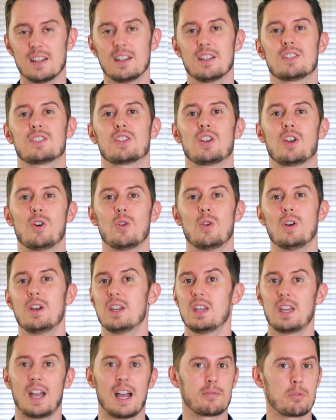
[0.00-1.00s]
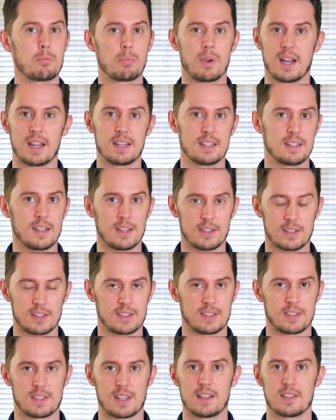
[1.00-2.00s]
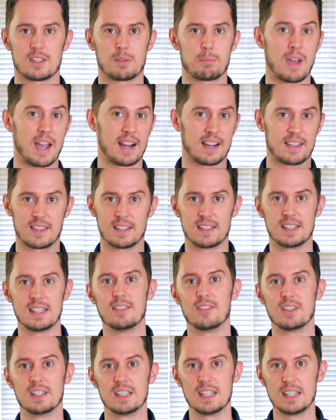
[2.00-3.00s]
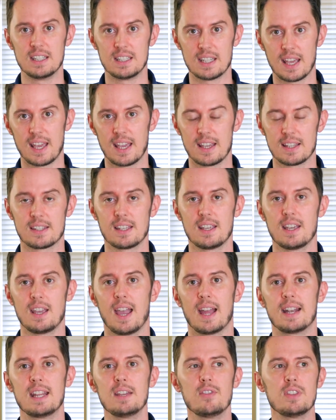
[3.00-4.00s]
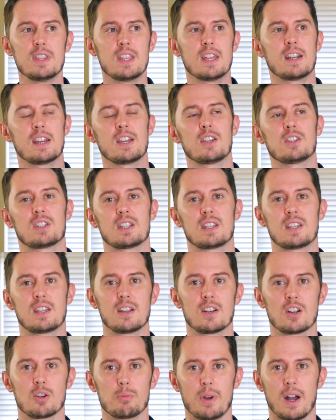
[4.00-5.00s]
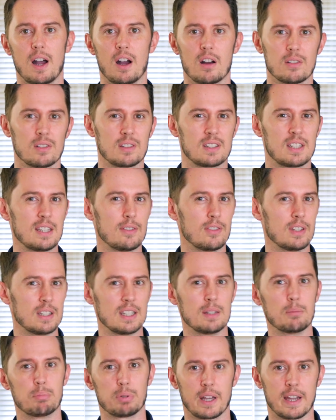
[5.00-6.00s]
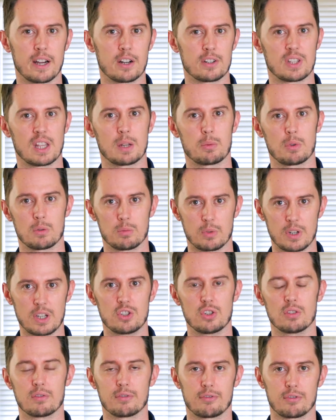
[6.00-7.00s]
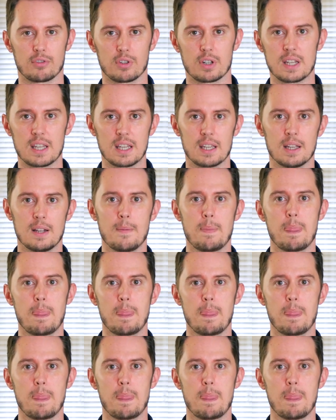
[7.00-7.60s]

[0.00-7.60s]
So I've been buying discs since back in the DVD days, and even then I used to hear about DVD players that were region-free.